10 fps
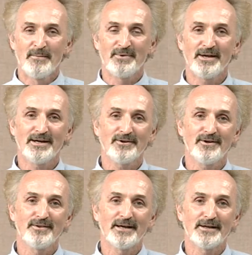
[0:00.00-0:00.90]
Beyond
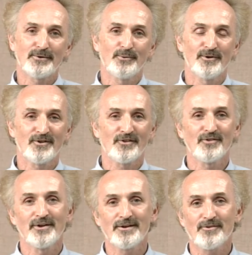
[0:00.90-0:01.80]
all that, of course,
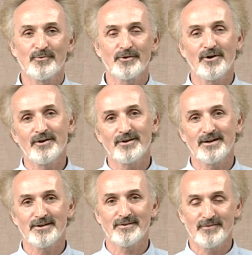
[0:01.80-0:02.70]
is links with all
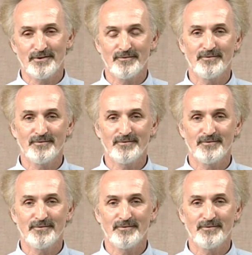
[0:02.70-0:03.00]
kinds of other